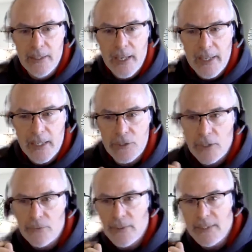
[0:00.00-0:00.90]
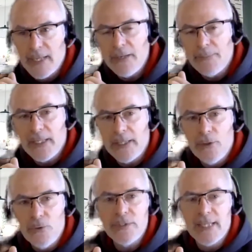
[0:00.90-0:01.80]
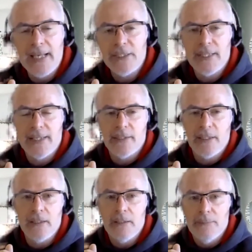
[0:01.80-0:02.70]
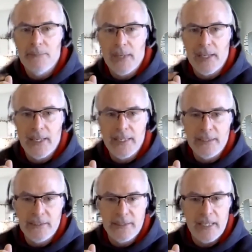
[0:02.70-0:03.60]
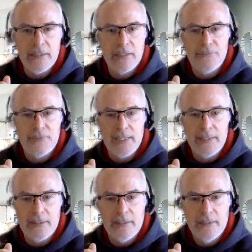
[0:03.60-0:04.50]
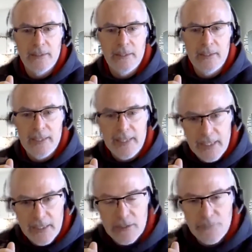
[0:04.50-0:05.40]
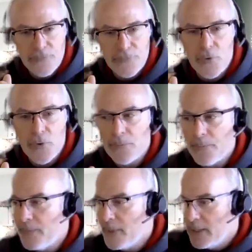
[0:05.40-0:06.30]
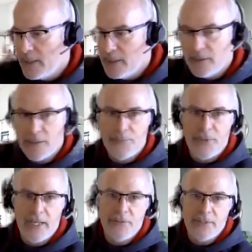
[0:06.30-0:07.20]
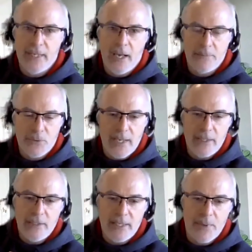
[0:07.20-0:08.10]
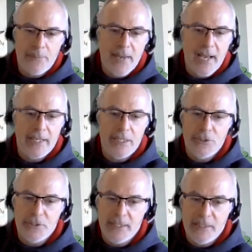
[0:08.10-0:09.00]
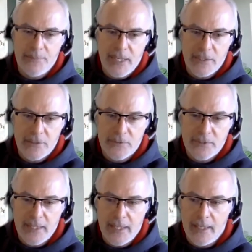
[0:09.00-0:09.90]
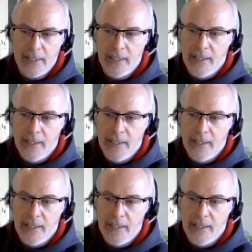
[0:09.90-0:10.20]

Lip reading: and actually go, is anybody who's accessing my sensitive data? Is it from something I've set up? So I could keep a managed database of saying,